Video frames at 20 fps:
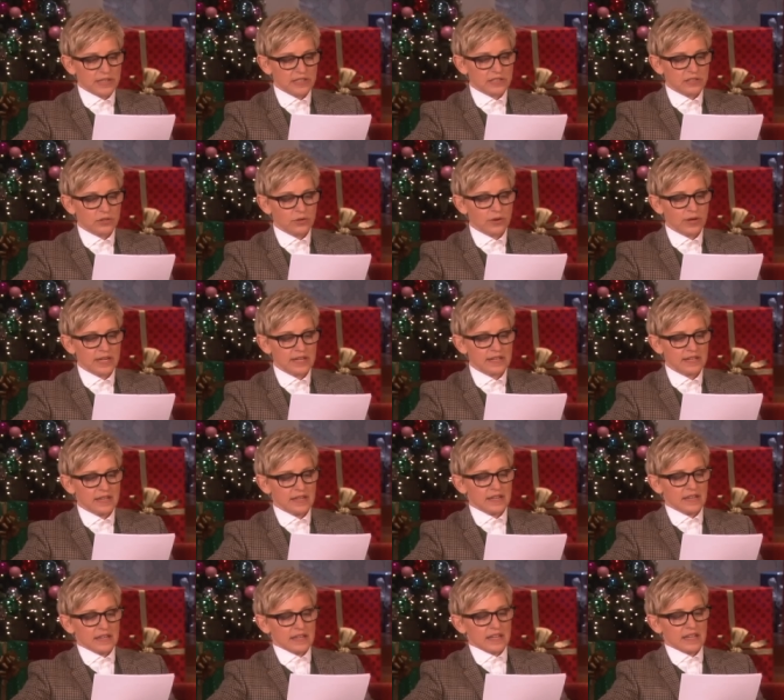Illinois.
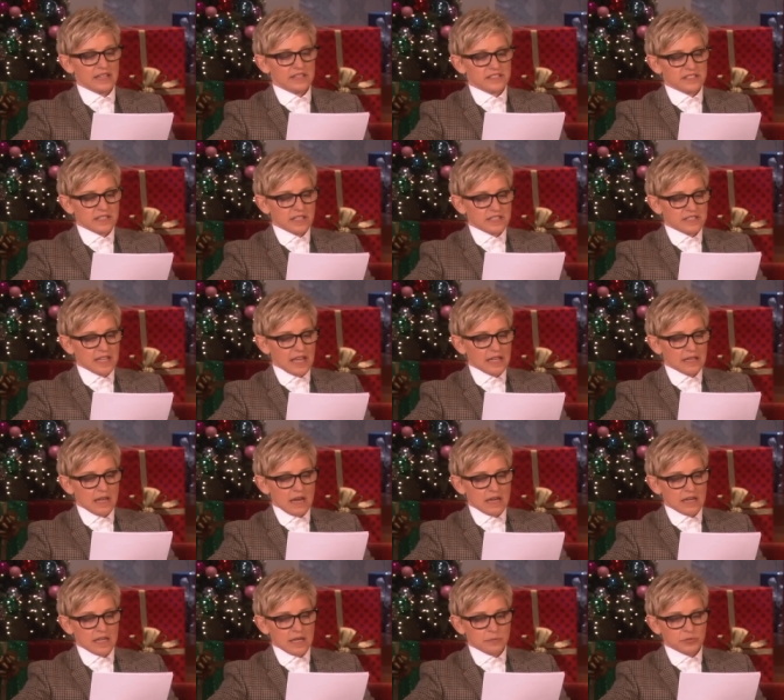He says, Hey, Loni,